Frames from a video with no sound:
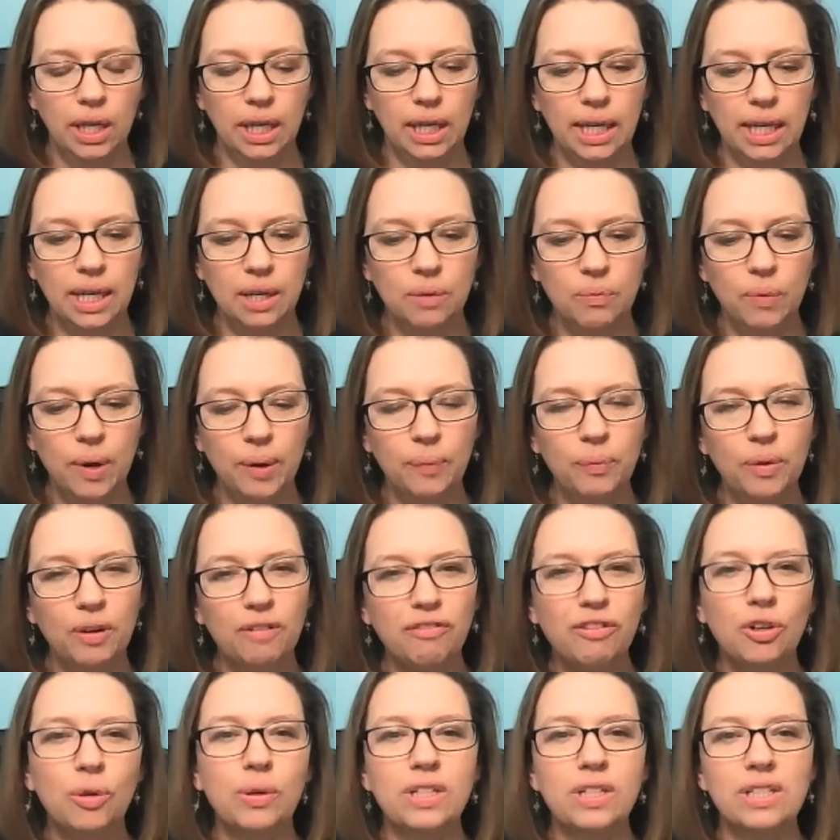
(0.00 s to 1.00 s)
And when we're
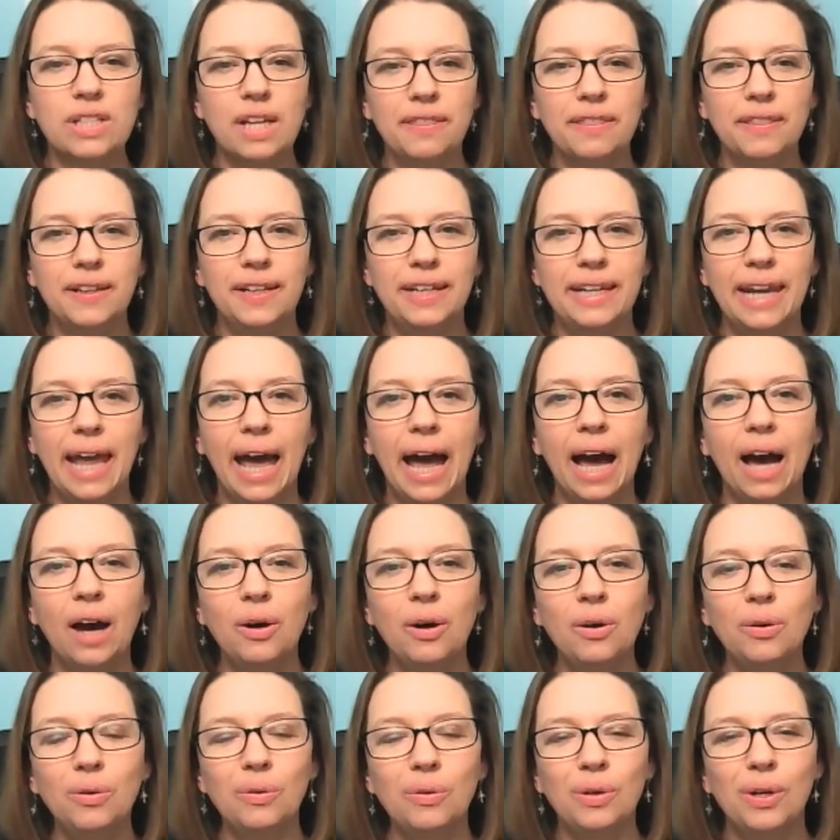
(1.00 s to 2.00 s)
focused on the
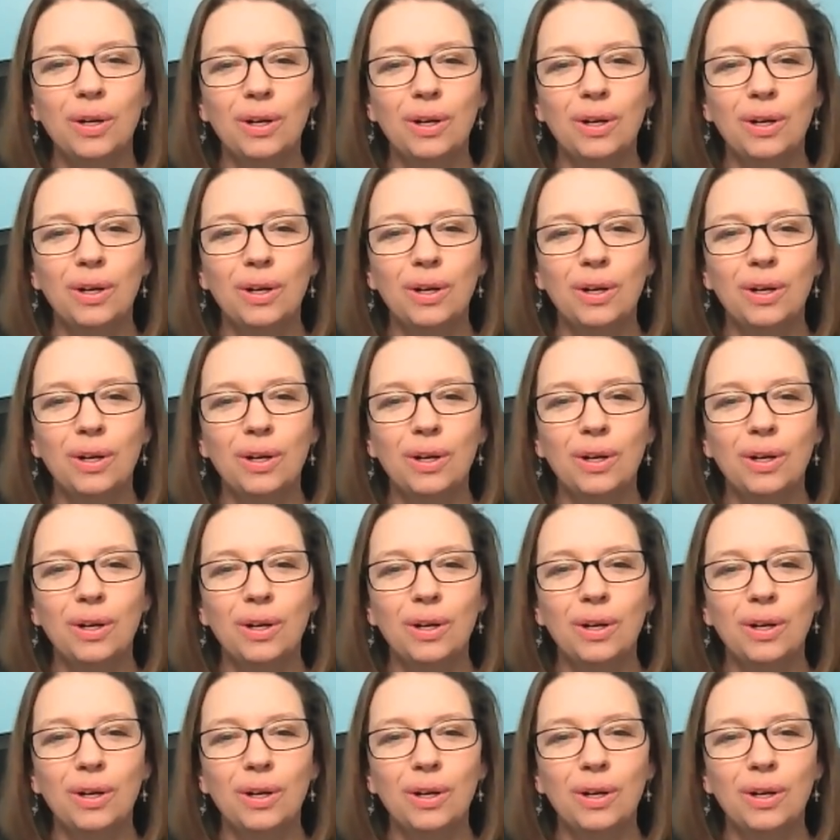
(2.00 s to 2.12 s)
now,